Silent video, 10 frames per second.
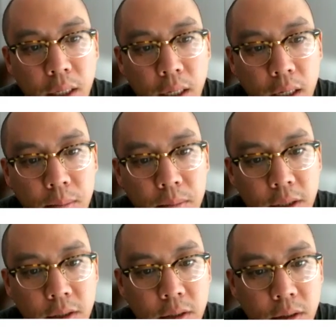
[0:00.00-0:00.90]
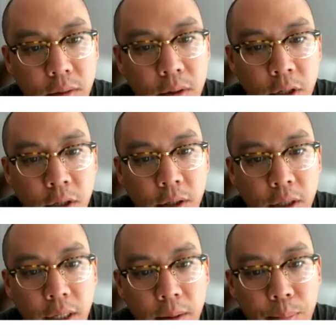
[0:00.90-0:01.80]
And so
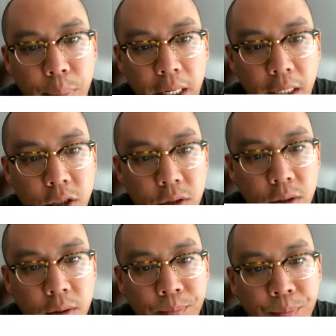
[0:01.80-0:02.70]
peaks,